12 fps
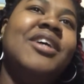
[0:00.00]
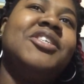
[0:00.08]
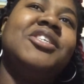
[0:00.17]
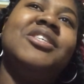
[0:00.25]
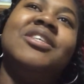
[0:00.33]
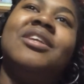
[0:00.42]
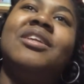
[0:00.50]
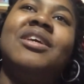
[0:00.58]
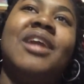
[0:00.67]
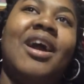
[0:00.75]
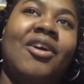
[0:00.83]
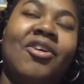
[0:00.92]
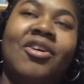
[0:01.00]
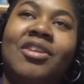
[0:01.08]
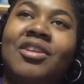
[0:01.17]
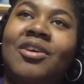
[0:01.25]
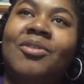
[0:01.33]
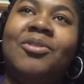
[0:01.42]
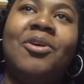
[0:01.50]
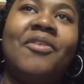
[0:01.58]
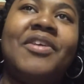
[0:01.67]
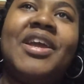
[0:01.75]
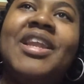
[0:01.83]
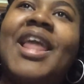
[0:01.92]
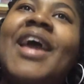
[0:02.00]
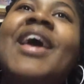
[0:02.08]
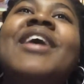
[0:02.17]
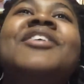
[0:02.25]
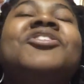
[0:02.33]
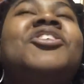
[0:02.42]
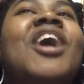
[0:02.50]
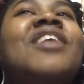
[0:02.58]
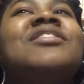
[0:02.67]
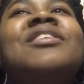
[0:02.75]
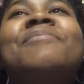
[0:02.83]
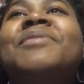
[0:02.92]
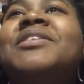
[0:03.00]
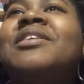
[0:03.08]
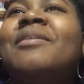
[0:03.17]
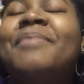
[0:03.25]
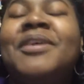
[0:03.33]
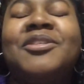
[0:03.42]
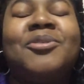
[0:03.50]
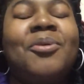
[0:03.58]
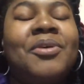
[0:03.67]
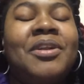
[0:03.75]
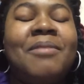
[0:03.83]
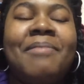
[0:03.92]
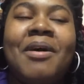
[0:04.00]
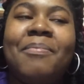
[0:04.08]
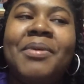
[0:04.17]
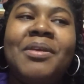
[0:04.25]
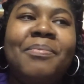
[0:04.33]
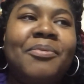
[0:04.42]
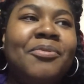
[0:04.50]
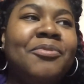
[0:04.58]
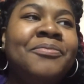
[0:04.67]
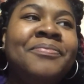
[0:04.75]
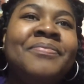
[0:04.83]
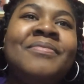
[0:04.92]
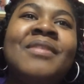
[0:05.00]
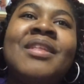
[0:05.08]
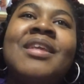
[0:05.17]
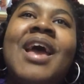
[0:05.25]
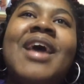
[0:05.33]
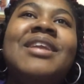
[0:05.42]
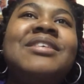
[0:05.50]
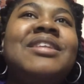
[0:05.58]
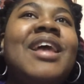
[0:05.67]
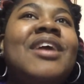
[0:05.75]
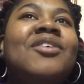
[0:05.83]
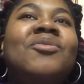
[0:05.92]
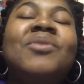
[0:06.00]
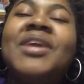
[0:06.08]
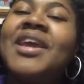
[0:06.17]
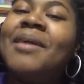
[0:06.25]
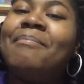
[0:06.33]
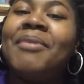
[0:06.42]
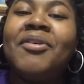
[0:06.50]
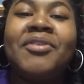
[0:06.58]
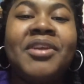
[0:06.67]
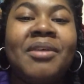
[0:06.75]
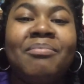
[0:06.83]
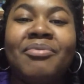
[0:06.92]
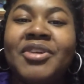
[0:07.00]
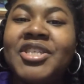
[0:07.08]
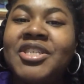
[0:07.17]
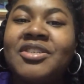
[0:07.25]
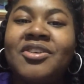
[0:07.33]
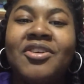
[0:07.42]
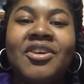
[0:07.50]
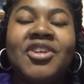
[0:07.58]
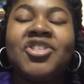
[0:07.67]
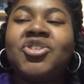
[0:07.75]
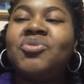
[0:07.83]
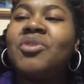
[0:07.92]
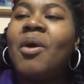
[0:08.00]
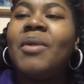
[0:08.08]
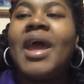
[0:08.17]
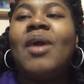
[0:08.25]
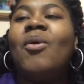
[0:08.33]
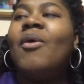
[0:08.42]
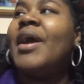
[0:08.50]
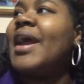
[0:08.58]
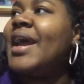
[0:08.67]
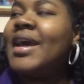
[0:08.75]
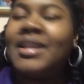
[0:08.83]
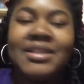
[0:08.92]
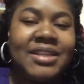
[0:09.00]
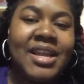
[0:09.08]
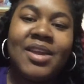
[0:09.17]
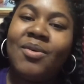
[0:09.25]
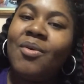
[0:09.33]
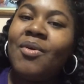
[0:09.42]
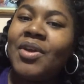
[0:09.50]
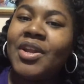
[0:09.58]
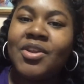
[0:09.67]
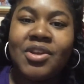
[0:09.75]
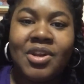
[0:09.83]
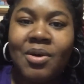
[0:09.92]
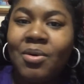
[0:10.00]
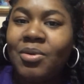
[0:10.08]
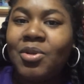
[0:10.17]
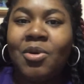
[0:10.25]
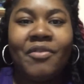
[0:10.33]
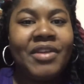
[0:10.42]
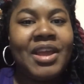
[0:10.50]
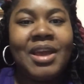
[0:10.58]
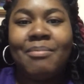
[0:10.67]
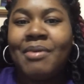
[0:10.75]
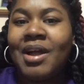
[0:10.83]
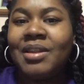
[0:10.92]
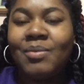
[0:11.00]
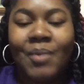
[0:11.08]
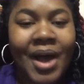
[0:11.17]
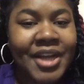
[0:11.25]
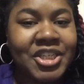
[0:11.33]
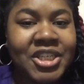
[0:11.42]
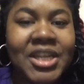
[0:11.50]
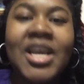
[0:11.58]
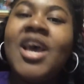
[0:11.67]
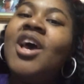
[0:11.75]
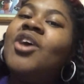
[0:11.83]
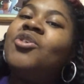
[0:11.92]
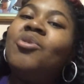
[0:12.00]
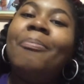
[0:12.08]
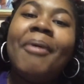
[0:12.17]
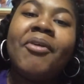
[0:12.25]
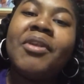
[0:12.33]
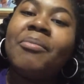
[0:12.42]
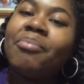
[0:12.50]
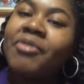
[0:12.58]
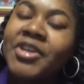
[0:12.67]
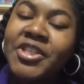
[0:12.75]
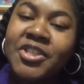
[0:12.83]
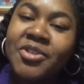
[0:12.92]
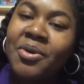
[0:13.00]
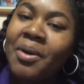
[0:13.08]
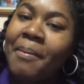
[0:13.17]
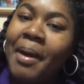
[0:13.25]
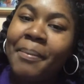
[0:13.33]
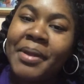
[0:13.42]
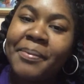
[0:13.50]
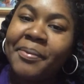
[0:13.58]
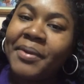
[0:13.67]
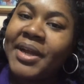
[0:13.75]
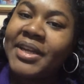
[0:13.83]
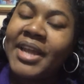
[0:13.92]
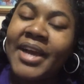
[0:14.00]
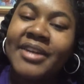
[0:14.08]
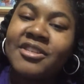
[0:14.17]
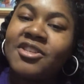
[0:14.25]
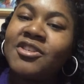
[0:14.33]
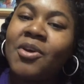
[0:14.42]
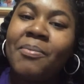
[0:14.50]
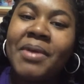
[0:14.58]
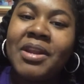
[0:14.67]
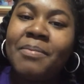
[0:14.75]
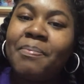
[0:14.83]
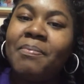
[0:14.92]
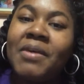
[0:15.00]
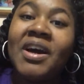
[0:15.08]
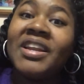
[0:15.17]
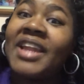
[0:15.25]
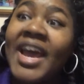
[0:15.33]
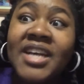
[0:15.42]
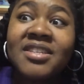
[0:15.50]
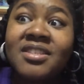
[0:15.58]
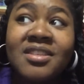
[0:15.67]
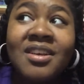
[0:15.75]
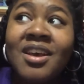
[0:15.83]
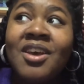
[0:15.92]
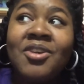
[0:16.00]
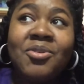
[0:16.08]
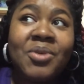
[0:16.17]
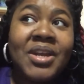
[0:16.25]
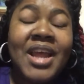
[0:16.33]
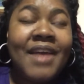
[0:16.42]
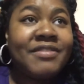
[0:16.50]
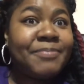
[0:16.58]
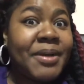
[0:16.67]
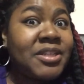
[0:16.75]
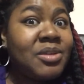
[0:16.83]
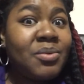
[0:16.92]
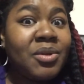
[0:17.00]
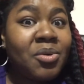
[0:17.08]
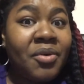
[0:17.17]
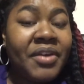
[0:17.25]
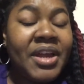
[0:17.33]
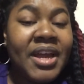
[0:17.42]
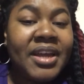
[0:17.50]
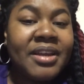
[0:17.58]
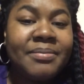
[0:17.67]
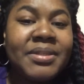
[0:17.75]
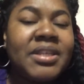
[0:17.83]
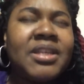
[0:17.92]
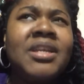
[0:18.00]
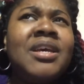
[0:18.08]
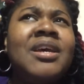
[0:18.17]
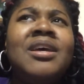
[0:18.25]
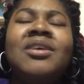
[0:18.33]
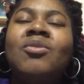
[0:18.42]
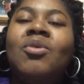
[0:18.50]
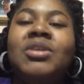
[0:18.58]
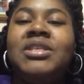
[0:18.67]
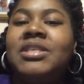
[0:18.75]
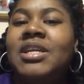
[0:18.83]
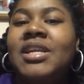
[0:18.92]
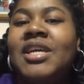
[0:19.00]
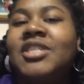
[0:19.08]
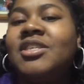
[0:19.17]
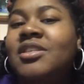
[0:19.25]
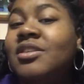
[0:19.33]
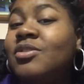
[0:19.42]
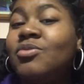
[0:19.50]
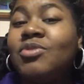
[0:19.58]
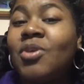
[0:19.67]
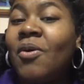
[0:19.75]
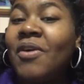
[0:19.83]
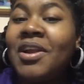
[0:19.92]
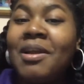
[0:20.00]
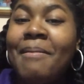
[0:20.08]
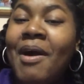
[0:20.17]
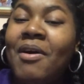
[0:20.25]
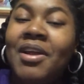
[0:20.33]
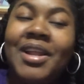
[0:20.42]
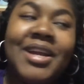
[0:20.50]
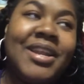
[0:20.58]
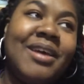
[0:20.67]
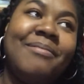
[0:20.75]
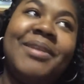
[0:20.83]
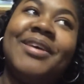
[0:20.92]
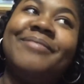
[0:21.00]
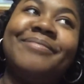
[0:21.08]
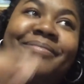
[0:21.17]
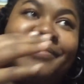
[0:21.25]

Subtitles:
she need to leave that girl alone. Lorianne, like, Joseline be sitting up here talking about people, and it's like, you can't burn your bridges, girl, because they gonna air this later on, and Lorianne probably watching it. You burning bridges talking about people like that, because there's so many connects you can have, especially with Lorianne Gibson. All these connections, and you talking about her like that. I'm like,